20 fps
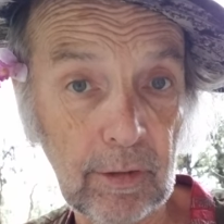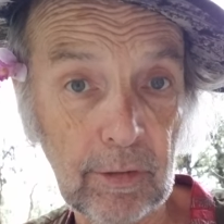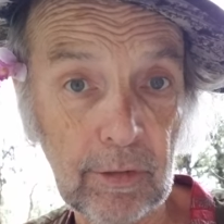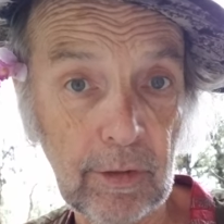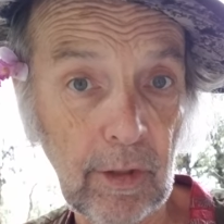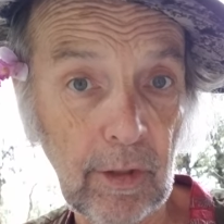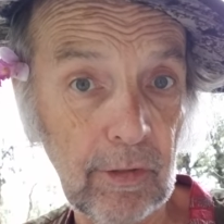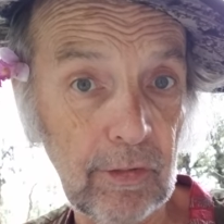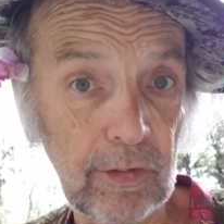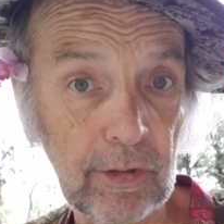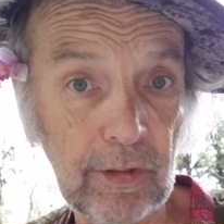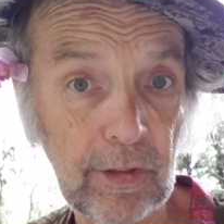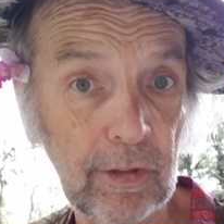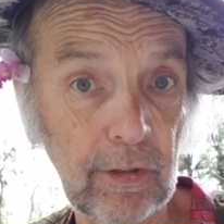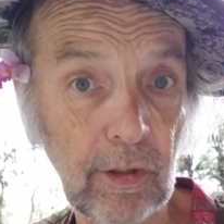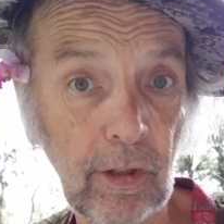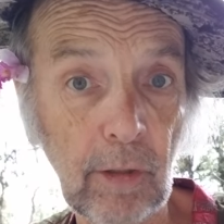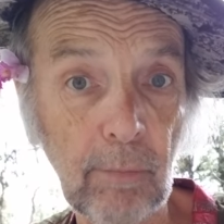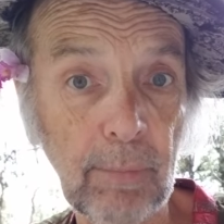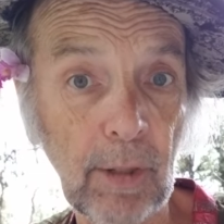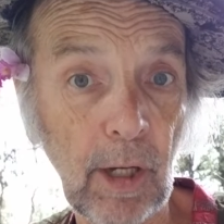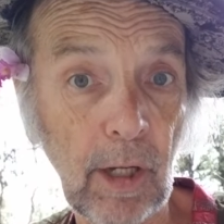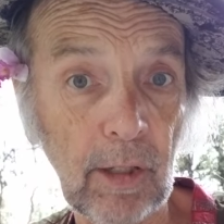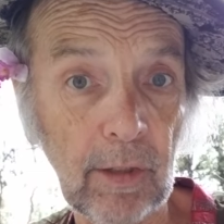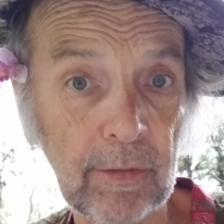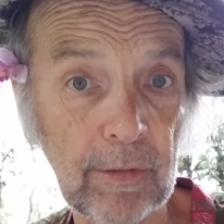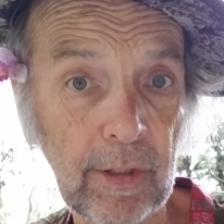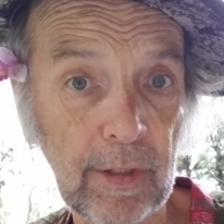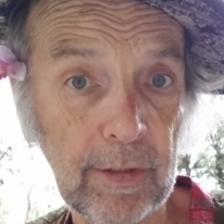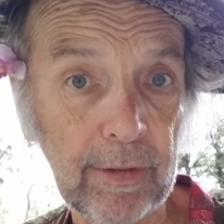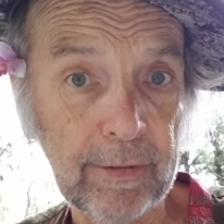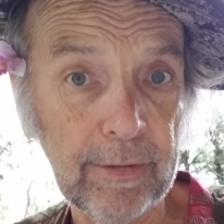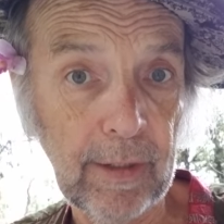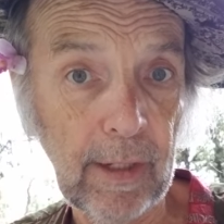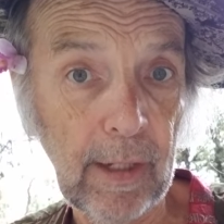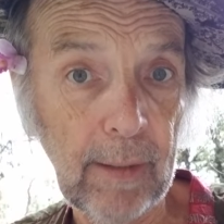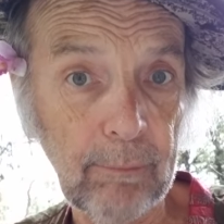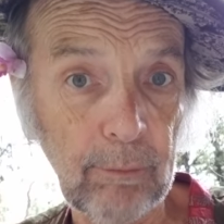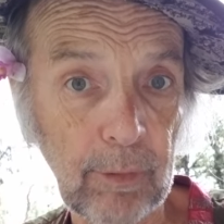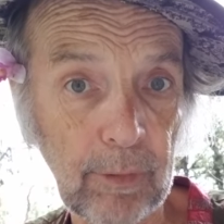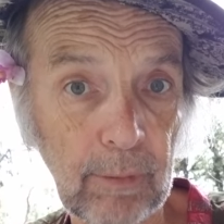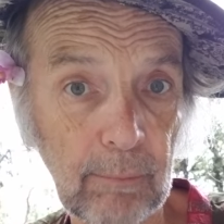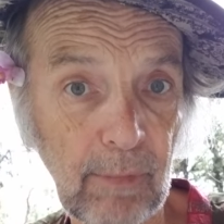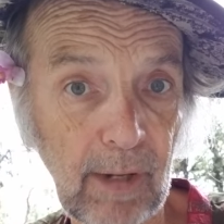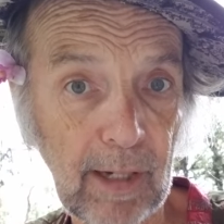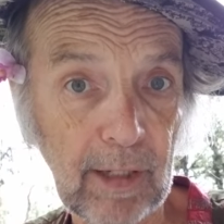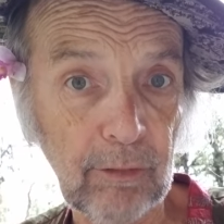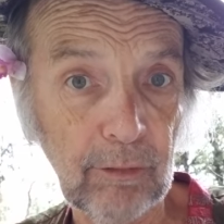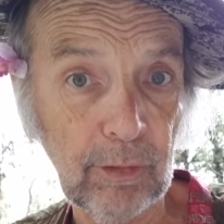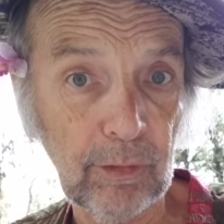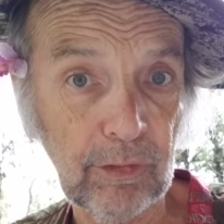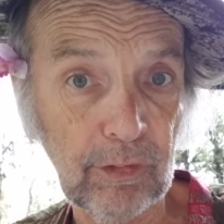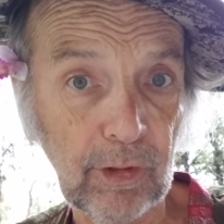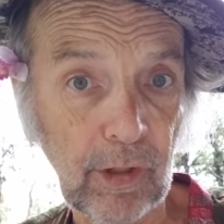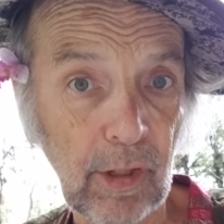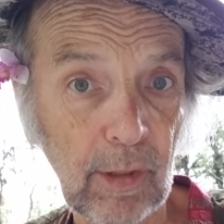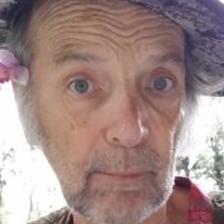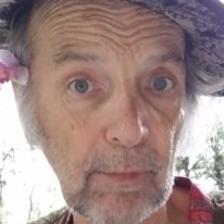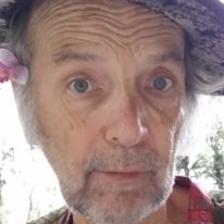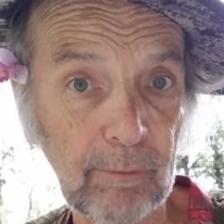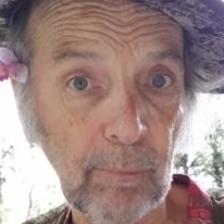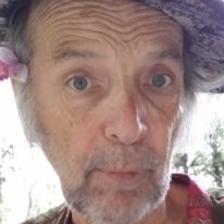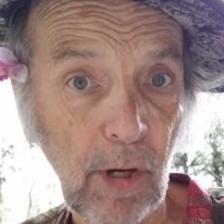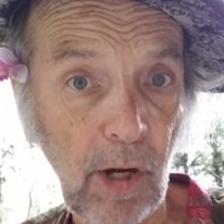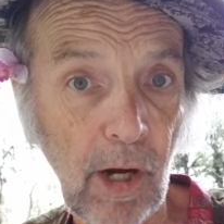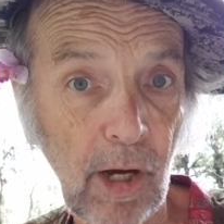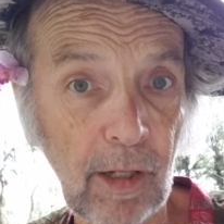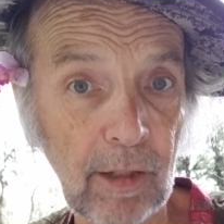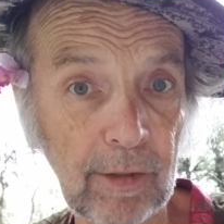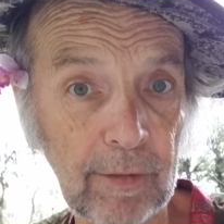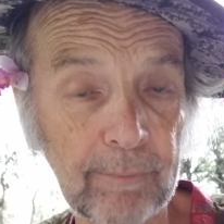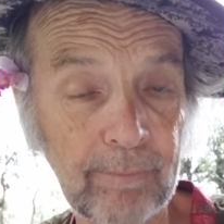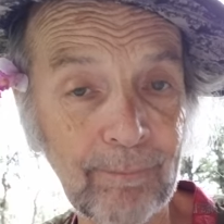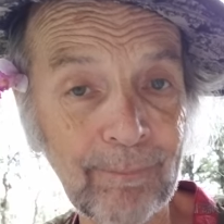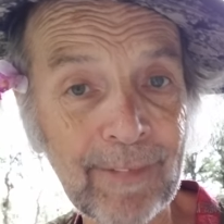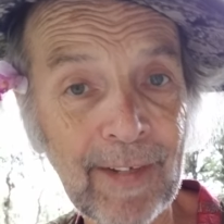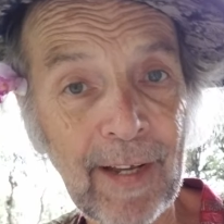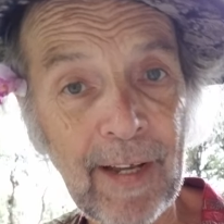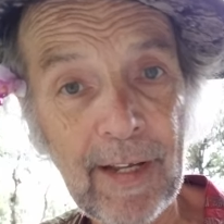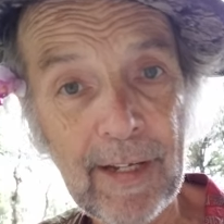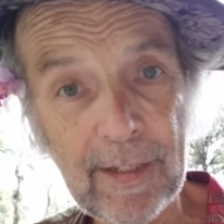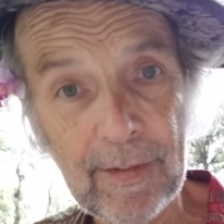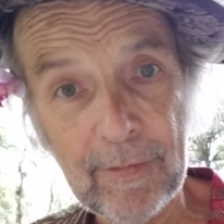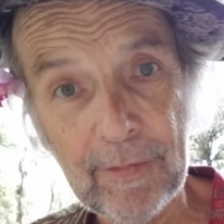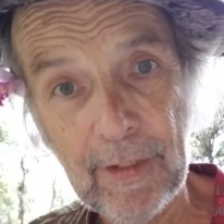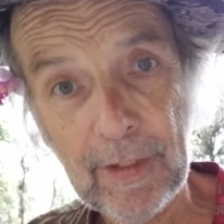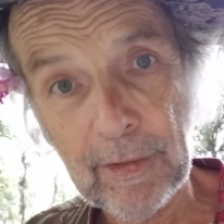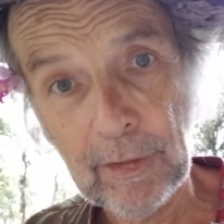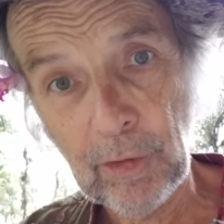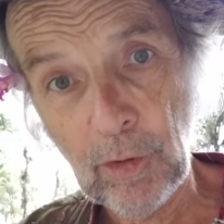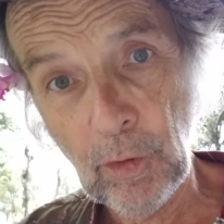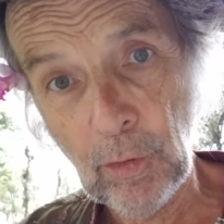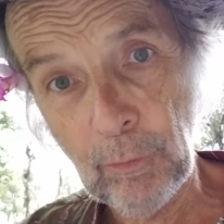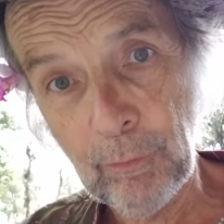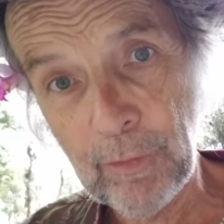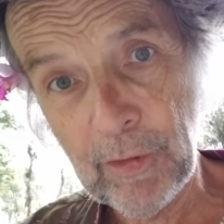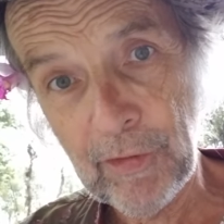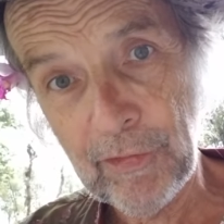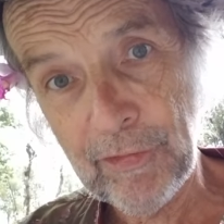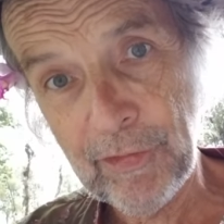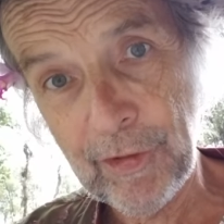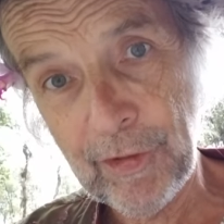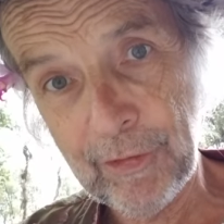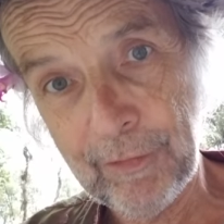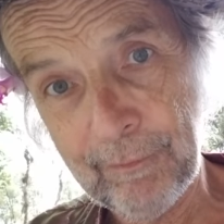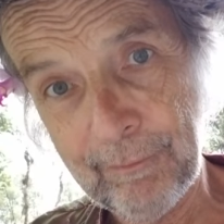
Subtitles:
Yeah, she'd get all pollinated up with a microscum of pollen and then go visit